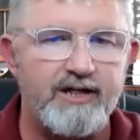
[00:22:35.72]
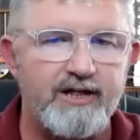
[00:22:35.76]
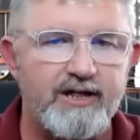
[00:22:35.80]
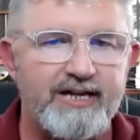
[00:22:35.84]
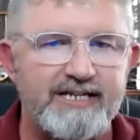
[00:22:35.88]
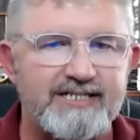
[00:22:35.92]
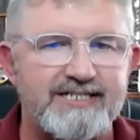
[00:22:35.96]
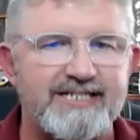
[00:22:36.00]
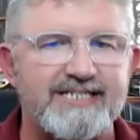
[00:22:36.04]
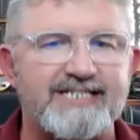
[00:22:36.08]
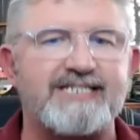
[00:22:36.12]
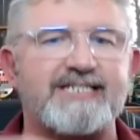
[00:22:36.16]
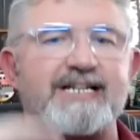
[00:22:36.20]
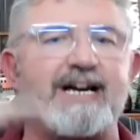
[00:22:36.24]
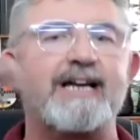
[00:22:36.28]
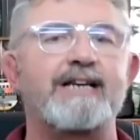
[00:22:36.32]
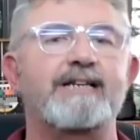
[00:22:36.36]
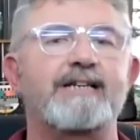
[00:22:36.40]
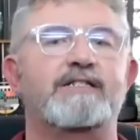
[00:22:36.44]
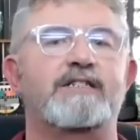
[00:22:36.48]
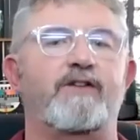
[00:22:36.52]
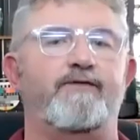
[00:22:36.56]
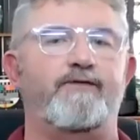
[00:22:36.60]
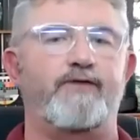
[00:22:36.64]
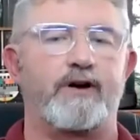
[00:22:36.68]
There's a
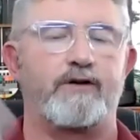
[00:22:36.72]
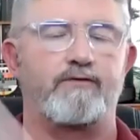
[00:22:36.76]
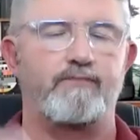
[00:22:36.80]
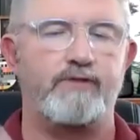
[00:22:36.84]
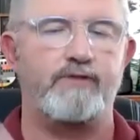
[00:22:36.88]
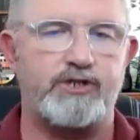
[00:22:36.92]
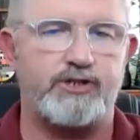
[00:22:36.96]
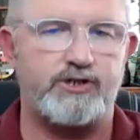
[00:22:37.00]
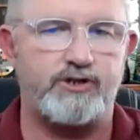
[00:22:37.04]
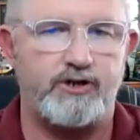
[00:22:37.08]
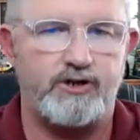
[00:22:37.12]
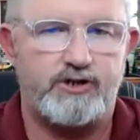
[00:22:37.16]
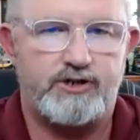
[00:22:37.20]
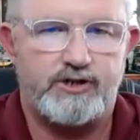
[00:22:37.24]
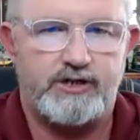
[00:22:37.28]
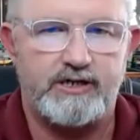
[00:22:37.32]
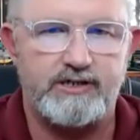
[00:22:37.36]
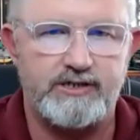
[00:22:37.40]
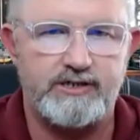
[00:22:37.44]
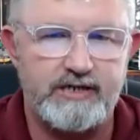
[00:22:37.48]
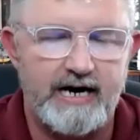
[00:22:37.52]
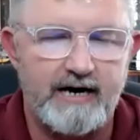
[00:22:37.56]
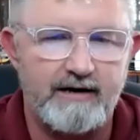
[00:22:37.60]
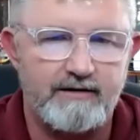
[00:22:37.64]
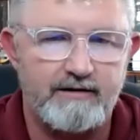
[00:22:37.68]
scientific research
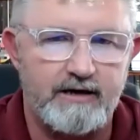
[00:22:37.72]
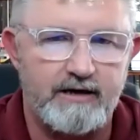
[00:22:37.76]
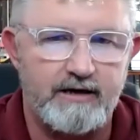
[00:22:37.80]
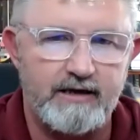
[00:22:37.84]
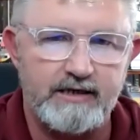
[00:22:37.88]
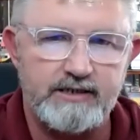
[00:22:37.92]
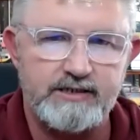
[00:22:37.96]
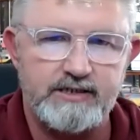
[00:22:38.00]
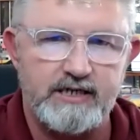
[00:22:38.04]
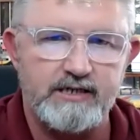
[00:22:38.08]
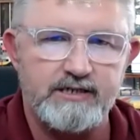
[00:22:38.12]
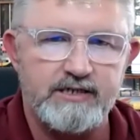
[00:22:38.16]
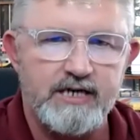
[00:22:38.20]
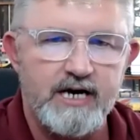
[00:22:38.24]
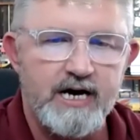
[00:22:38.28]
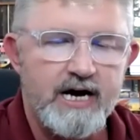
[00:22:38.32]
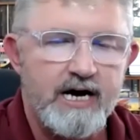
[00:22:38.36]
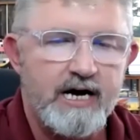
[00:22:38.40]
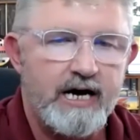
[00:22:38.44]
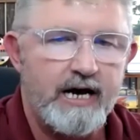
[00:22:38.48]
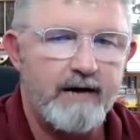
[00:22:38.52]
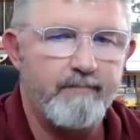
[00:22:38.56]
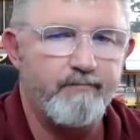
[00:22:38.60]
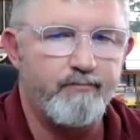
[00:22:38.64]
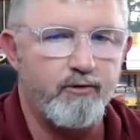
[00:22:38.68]
that's out there that says
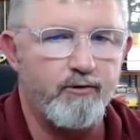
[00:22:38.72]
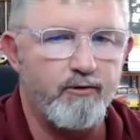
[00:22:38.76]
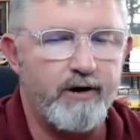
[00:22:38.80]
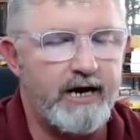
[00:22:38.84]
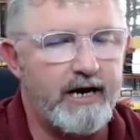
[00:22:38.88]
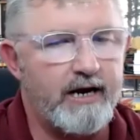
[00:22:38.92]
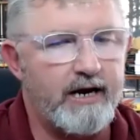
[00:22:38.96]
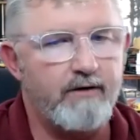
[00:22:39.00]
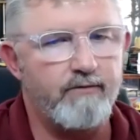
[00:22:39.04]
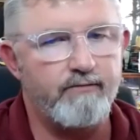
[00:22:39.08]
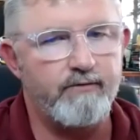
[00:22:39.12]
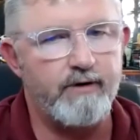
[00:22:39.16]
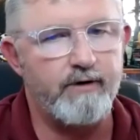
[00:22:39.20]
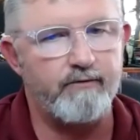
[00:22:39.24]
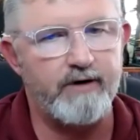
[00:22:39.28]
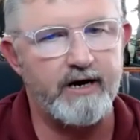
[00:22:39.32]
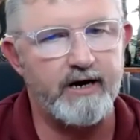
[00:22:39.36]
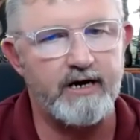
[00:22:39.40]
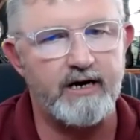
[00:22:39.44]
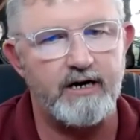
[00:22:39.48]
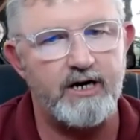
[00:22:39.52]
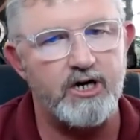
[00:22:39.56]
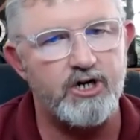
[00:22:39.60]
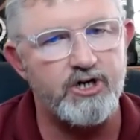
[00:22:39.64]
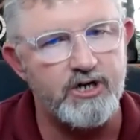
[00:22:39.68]
employee
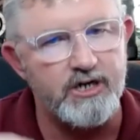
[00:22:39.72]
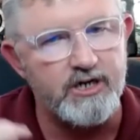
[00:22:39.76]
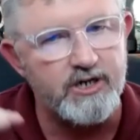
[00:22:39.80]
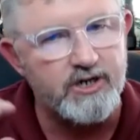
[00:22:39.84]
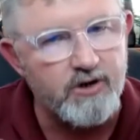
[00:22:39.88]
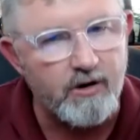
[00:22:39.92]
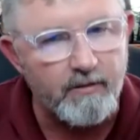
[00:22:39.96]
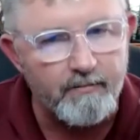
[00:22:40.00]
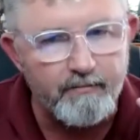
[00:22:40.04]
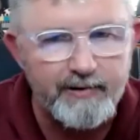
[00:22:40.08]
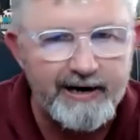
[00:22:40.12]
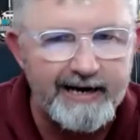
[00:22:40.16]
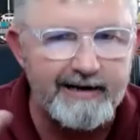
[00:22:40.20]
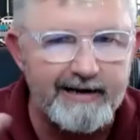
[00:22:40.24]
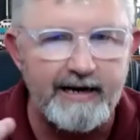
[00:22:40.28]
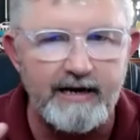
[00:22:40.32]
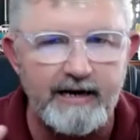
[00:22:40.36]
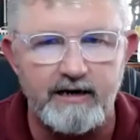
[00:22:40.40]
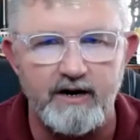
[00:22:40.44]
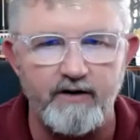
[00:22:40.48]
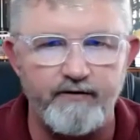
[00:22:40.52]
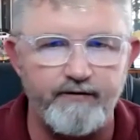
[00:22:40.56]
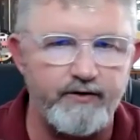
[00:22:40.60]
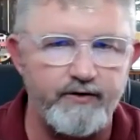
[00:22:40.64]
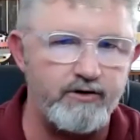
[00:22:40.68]
recognition is completely
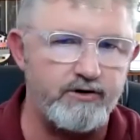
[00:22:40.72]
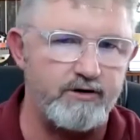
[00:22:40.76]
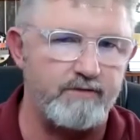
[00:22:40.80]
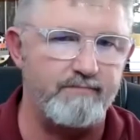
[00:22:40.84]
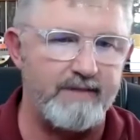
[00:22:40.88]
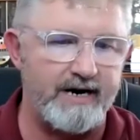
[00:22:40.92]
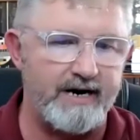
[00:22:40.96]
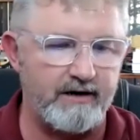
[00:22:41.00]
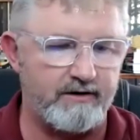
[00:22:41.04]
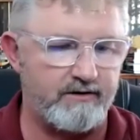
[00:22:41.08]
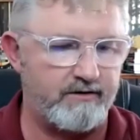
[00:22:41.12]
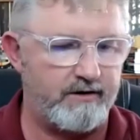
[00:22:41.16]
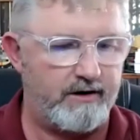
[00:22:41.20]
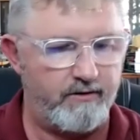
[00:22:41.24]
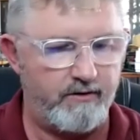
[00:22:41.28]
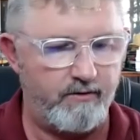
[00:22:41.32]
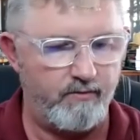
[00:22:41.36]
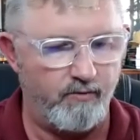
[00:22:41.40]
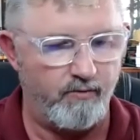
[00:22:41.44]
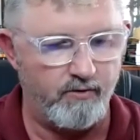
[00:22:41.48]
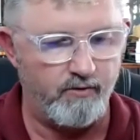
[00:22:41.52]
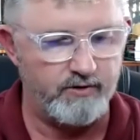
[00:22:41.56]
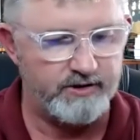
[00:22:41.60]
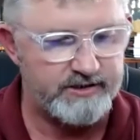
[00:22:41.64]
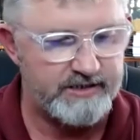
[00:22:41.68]
different to monetary
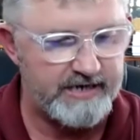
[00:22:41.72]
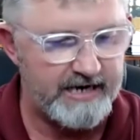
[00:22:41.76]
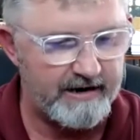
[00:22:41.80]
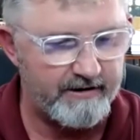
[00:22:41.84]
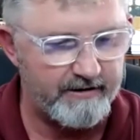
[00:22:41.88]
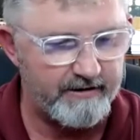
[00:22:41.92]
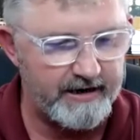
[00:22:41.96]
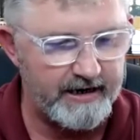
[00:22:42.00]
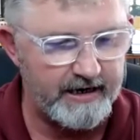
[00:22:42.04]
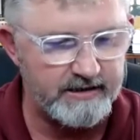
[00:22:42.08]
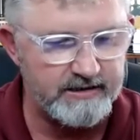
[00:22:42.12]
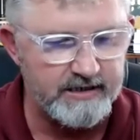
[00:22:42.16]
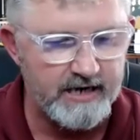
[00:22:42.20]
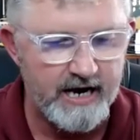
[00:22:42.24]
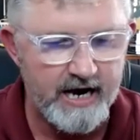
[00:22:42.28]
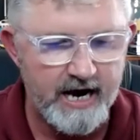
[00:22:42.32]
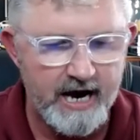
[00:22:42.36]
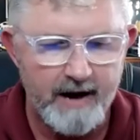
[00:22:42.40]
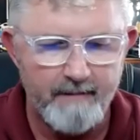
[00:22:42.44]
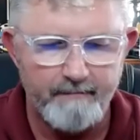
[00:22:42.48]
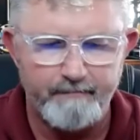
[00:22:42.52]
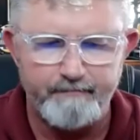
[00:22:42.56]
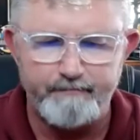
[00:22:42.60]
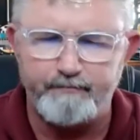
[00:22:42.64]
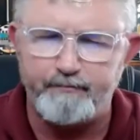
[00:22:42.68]
rewards nowadays.
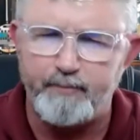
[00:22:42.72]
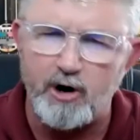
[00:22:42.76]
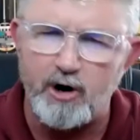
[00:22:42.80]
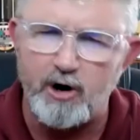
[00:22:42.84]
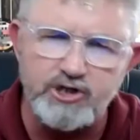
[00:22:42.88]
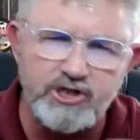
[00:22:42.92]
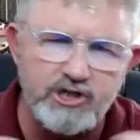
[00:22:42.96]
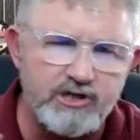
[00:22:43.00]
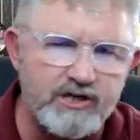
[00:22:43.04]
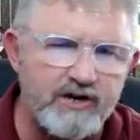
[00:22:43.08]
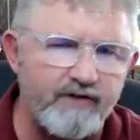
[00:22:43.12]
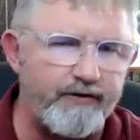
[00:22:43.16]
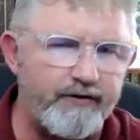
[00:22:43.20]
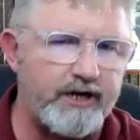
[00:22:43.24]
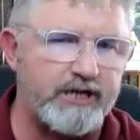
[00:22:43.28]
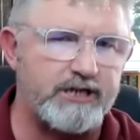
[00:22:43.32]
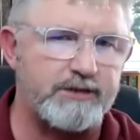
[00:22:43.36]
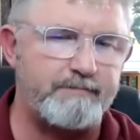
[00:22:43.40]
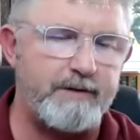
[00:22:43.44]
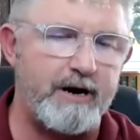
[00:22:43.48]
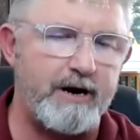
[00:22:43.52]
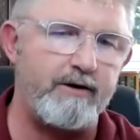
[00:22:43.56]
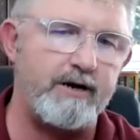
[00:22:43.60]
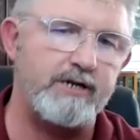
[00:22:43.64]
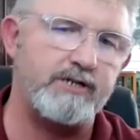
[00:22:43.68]
Positive
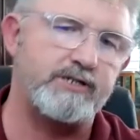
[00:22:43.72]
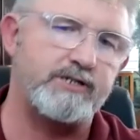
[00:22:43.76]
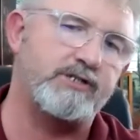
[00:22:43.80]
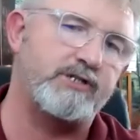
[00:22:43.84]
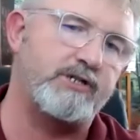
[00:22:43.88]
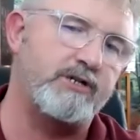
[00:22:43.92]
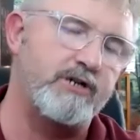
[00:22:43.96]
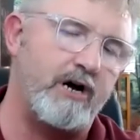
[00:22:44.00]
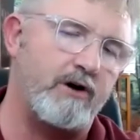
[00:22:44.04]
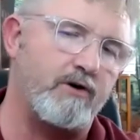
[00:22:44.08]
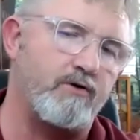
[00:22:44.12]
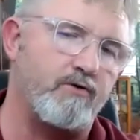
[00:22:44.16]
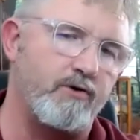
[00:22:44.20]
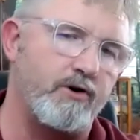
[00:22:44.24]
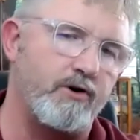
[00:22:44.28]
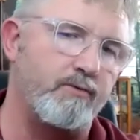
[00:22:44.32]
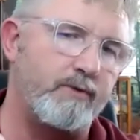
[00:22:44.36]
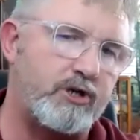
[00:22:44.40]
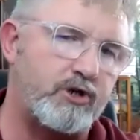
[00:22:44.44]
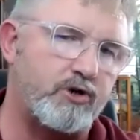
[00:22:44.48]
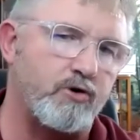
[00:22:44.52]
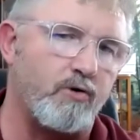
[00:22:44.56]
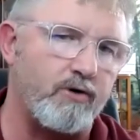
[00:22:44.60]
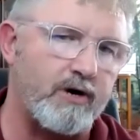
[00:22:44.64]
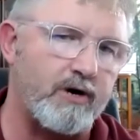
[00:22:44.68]
experiences. You know, Gordon,
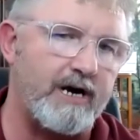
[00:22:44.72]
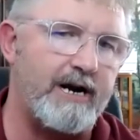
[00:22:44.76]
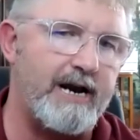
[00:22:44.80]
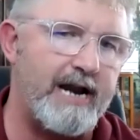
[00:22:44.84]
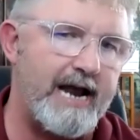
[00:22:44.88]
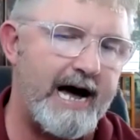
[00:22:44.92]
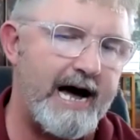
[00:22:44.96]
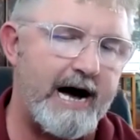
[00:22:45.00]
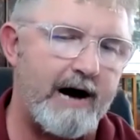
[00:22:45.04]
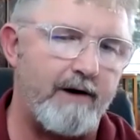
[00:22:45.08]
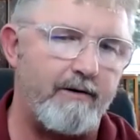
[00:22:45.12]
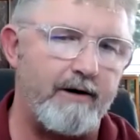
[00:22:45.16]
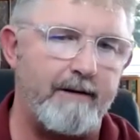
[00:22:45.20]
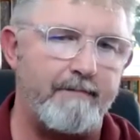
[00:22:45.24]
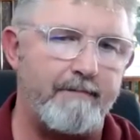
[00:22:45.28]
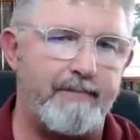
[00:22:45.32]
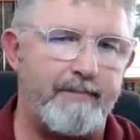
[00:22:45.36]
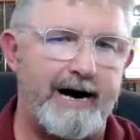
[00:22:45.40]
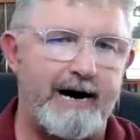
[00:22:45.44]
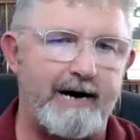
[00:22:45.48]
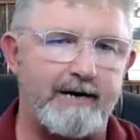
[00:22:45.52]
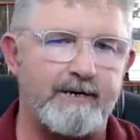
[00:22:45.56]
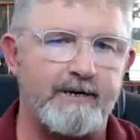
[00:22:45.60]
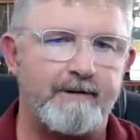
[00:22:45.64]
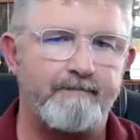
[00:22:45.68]
we're talking now
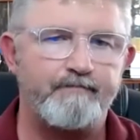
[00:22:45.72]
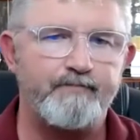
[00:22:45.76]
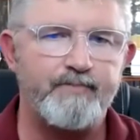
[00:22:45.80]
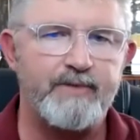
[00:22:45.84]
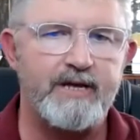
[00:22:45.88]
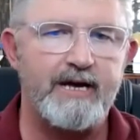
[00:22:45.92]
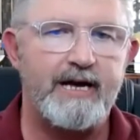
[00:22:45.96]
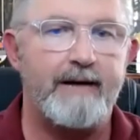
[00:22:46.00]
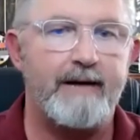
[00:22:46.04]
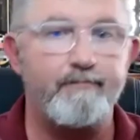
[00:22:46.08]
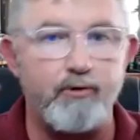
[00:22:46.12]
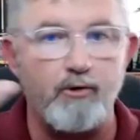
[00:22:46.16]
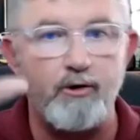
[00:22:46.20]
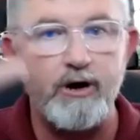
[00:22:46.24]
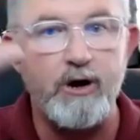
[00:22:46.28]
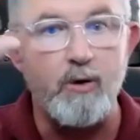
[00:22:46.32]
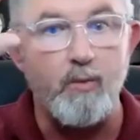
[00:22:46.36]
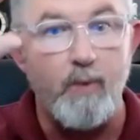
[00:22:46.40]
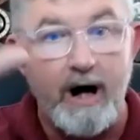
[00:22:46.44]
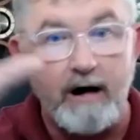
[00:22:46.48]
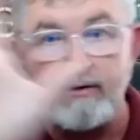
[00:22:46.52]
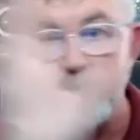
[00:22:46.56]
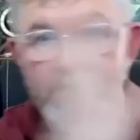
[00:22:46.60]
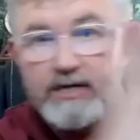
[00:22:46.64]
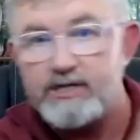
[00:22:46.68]
about employee
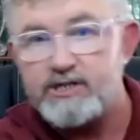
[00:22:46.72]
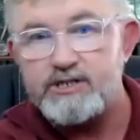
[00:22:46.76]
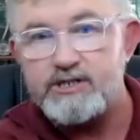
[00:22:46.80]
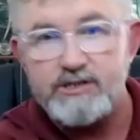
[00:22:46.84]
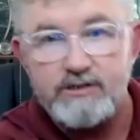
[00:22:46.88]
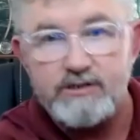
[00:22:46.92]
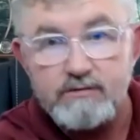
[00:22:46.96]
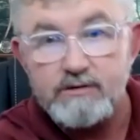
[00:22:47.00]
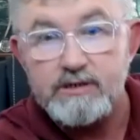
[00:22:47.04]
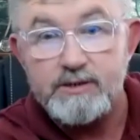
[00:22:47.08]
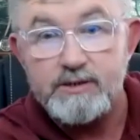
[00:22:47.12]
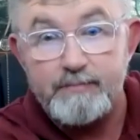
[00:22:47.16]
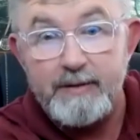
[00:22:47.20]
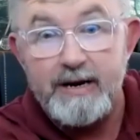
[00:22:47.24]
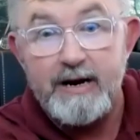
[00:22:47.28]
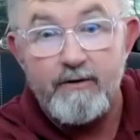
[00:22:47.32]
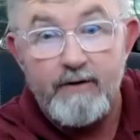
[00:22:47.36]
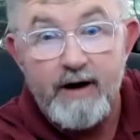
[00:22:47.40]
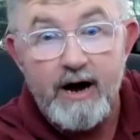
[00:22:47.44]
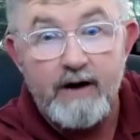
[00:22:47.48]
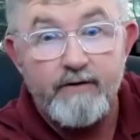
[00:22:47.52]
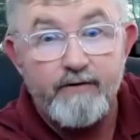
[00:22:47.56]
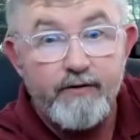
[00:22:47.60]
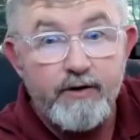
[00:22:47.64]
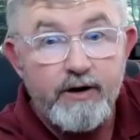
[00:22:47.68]
wellness. It's been
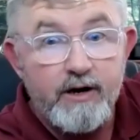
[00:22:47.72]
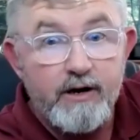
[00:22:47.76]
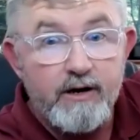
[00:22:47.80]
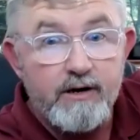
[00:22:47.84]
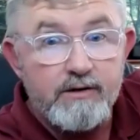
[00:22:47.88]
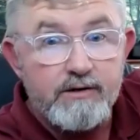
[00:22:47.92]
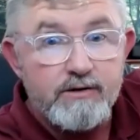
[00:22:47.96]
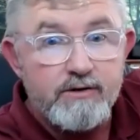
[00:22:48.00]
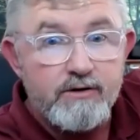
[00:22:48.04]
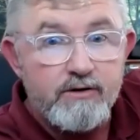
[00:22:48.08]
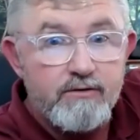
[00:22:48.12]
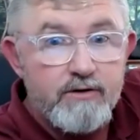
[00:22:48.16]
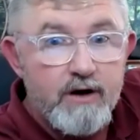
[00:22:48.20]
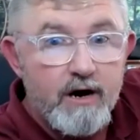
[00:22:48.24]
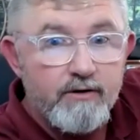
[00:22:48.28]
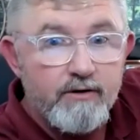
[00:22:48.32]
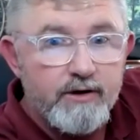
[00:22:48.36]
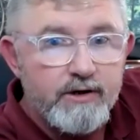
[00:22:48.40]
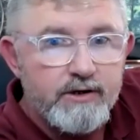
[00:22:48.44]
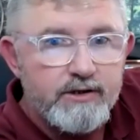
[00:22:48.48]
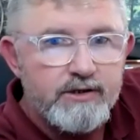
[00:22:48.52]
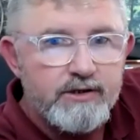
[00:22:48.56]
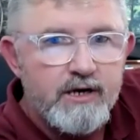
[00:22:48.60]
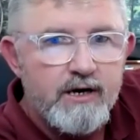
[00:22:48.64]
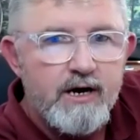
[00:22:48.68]
around for years. You know
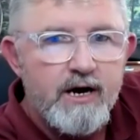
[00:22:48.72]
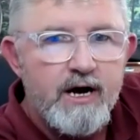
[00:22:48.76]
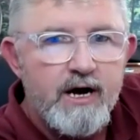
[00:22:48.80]
this.